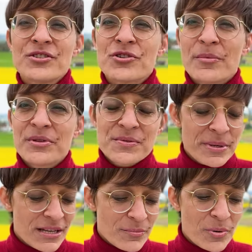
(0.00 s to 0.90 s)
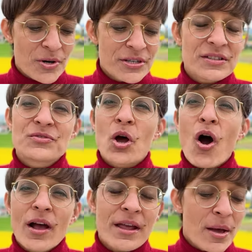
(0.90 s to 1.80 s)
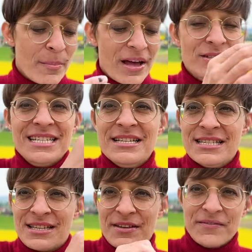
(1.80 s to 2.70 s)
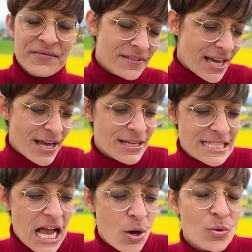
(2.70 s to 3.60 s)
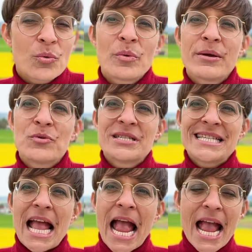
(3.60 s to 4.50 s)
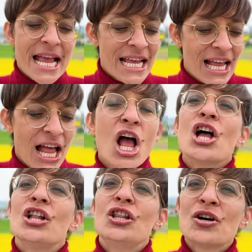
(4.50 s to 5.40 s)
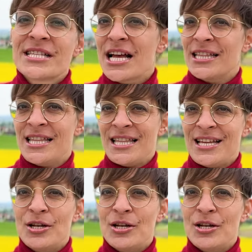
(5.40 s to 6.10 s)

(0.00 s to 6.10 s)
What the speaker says: German speaking part talking about this town, we would say Lausanne.